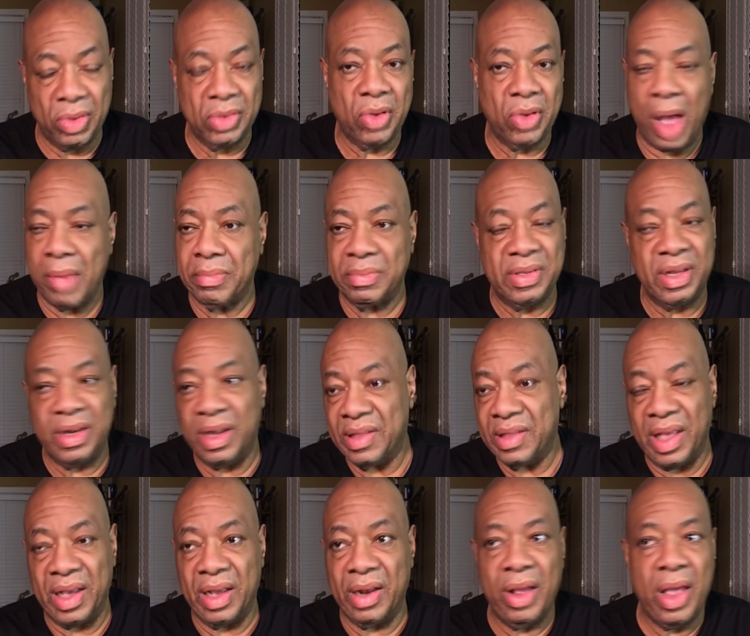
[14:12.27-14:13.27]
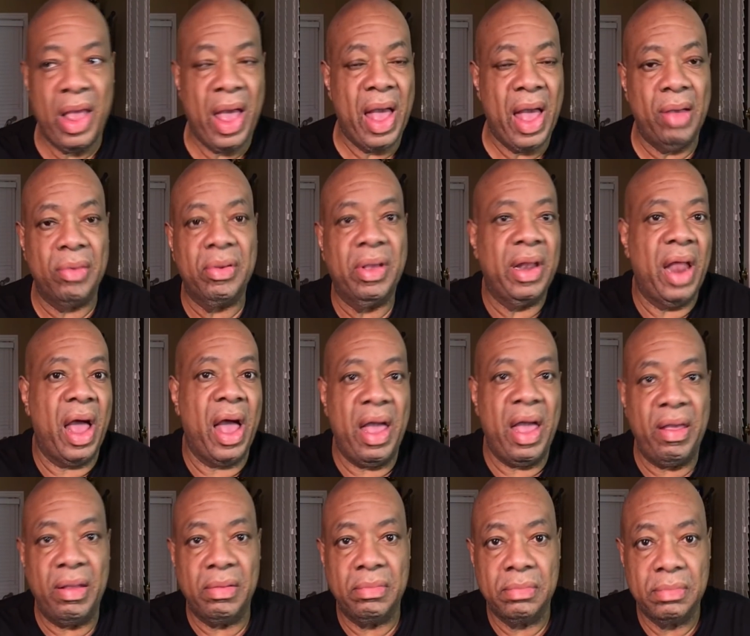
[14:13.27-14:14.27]
So I'm sitting there thinking, how can
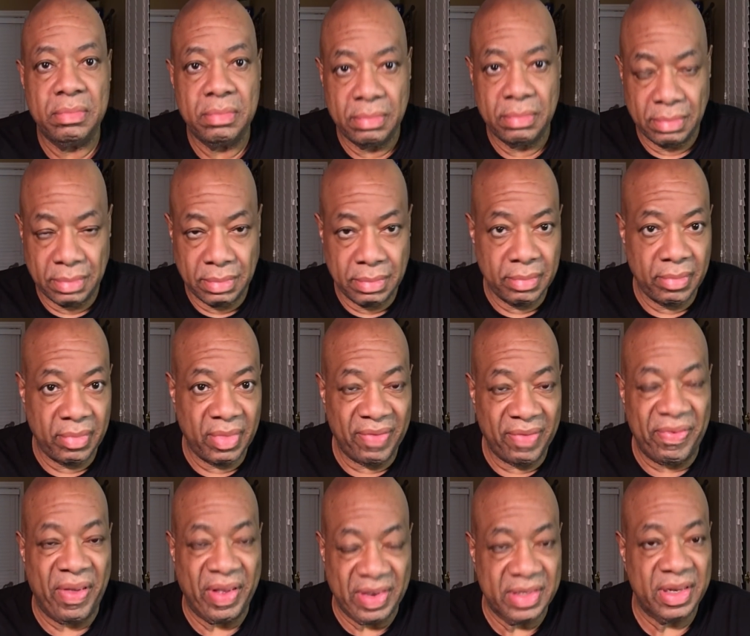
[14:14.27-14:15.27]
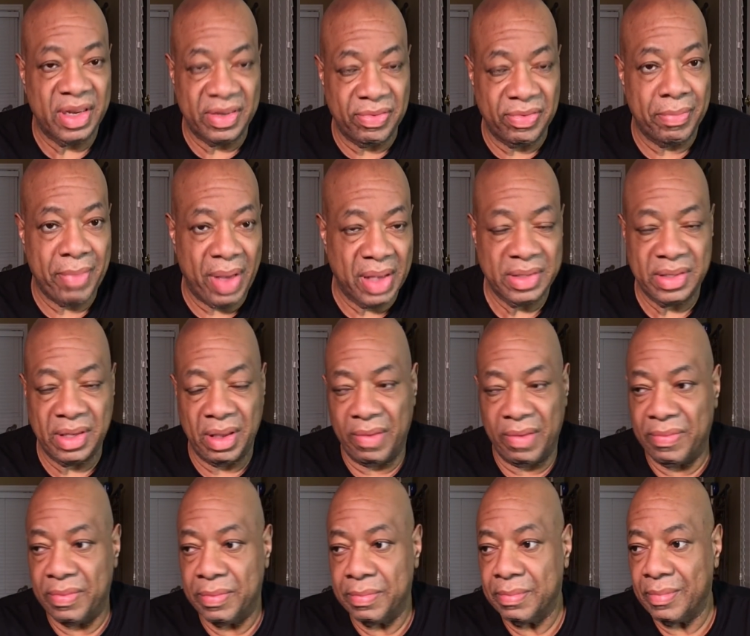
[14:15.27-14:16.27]
I fix this for
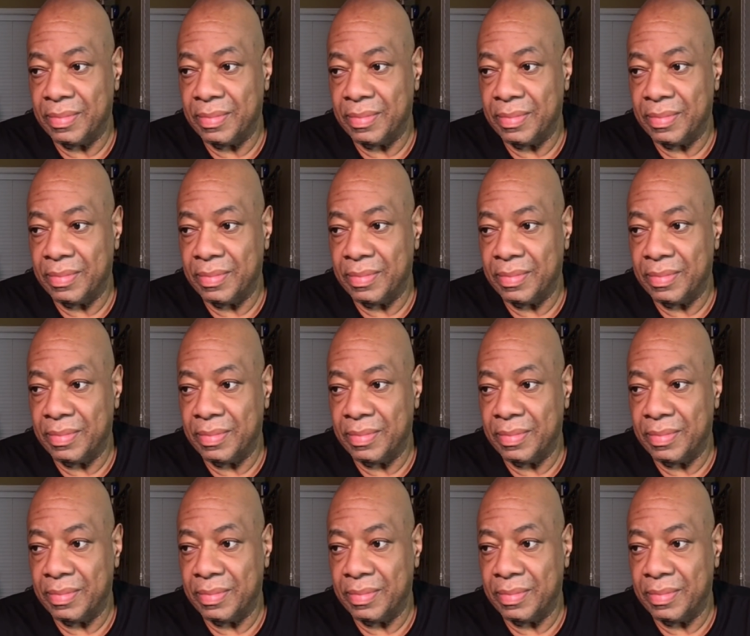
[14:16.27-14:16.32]
myself?